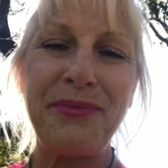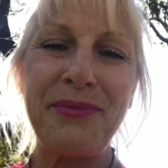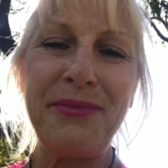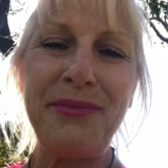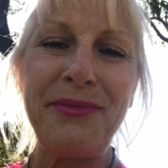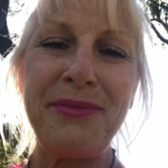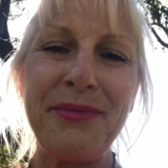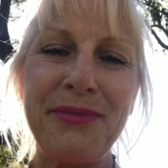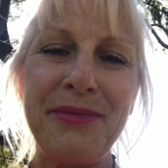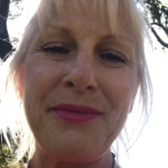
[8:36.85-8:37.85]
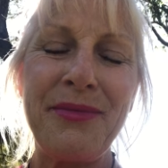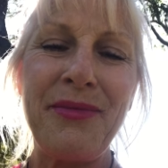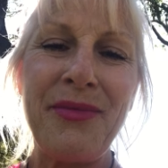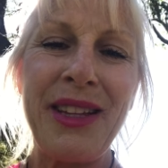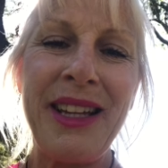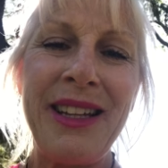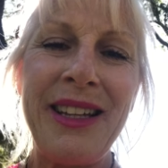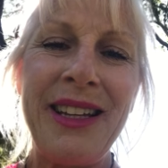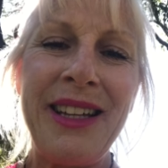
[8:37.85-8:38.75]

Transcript: Nobody speaks.